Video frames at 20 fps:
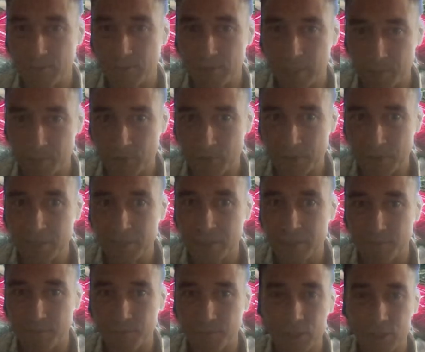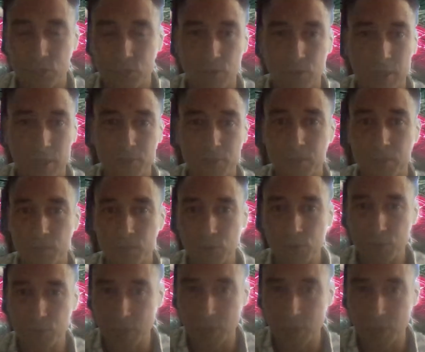to experience the free trial that we'll